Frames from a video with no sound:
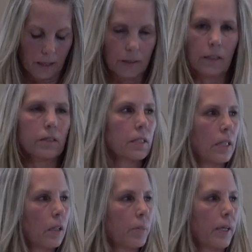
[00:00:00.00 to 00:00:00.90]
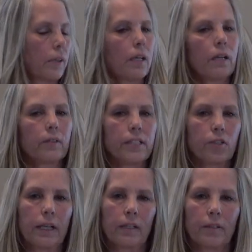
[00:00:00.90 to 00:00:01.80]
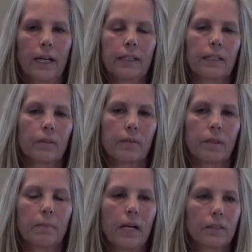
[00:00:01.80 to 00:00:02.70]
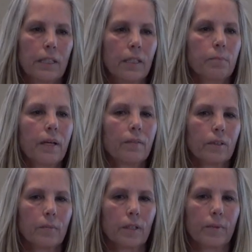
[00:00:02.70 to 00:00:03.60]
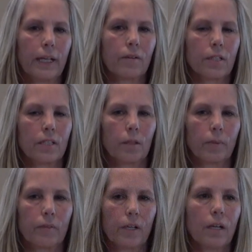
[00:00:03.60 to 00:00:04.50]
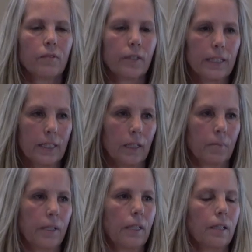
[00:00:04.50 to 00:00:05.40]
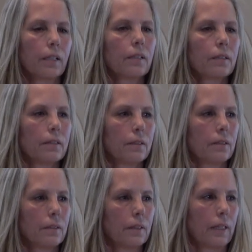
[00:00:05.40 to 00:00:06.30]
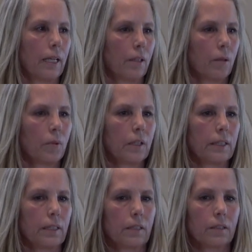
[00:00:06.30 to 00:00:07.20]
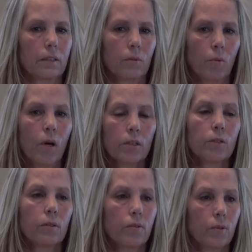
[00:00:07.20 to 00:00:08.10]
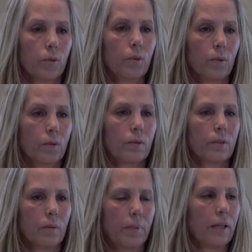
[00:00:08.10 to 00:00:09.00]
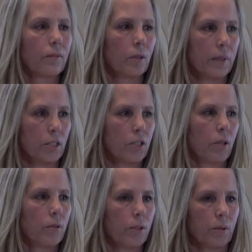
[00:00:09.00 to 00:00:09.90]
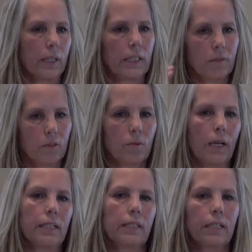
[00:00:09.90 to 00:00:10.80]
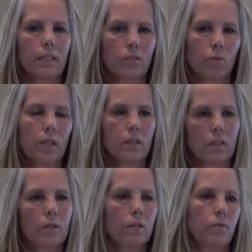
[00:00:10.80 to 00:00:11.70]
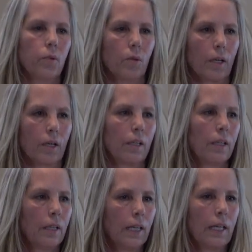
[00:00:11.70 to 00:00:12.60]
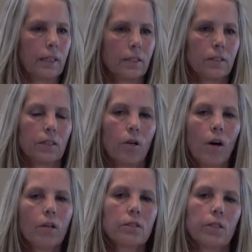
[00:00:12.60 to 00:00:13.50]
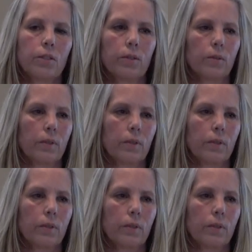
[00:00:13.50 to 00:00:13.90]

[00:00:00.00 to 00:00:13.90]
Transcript: There's a Celebrate Recovery trailer out there with a mock team bedroom that we have our Celebrate Recovery team here that are willing to walk you through the bedroom and show you and give you ideas of what to look for and talk to you.